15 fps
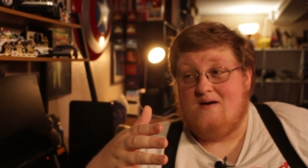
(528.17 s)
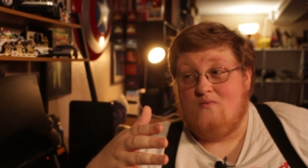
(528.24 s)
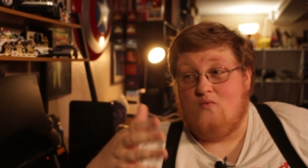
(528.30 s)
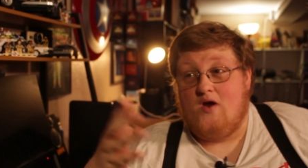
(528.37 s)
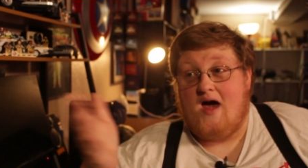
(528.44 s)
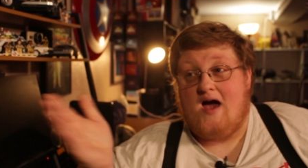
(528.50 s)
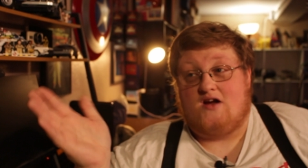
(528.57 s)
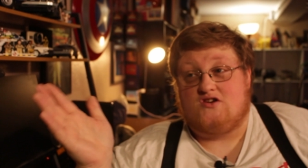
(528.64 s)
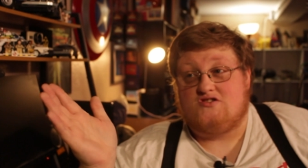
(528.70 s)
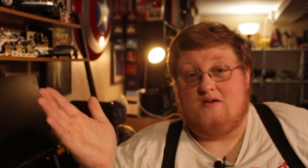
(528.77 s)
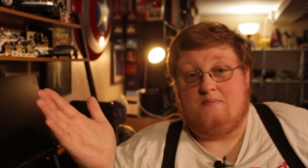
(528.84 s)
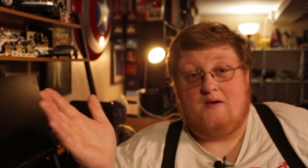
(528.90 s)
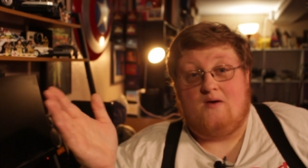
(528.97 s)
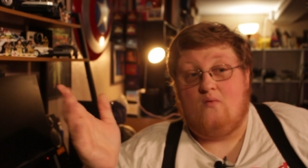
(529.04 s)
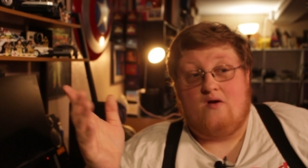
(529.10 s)
would
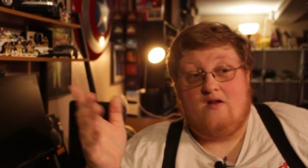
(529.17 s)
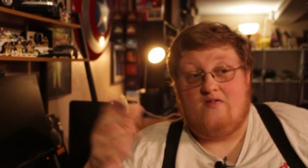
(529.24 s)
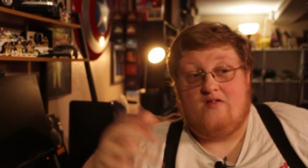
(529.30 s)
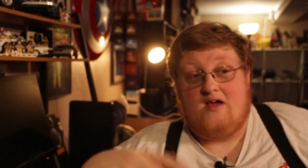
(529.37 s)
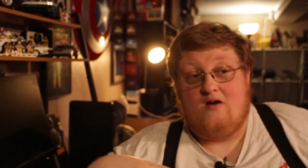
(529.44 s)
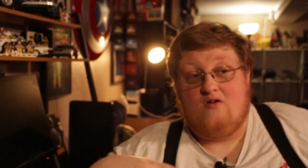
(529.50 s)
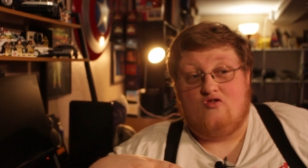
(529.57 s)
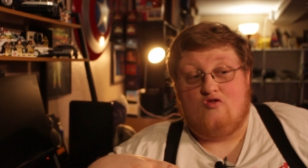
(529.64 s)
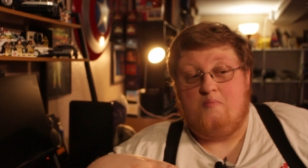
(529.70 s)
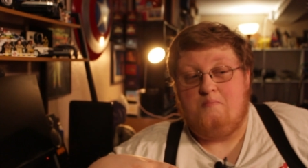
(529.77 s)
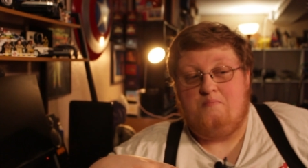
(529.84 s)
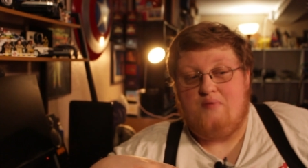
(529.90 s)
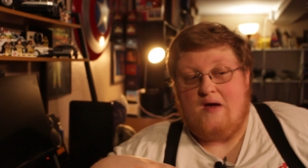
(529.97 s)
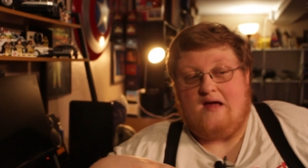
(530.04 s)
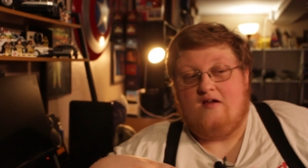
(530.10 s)
actually be one of the year's
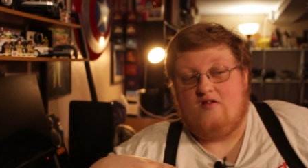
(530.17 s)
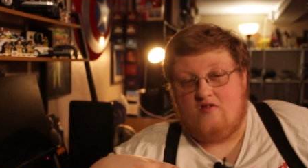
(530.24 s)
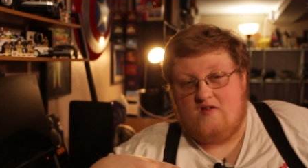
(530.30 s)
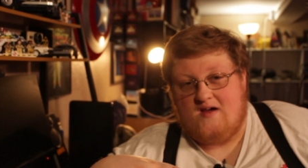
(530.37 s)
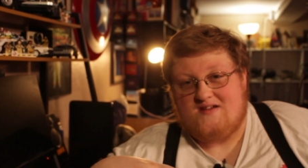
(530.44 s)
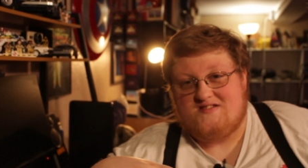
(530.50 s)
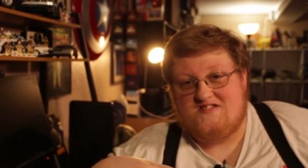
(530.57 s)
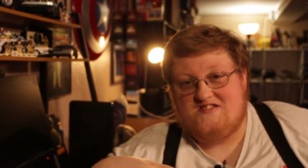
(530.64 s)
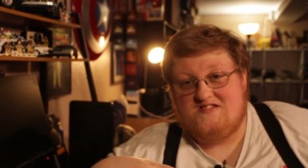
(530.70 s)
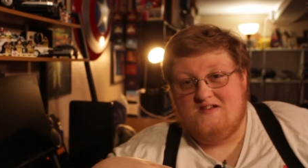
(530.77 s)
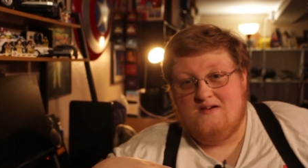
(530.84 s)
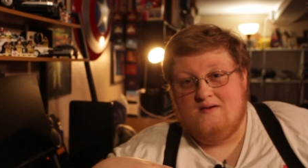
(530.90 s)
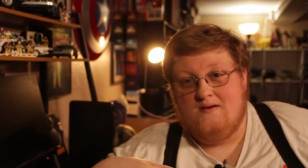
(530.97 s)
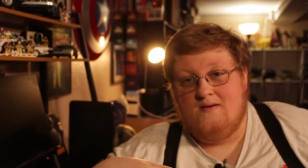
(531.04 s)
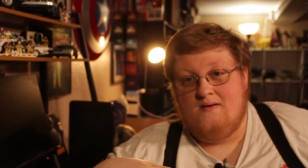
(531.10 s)
biggest hits.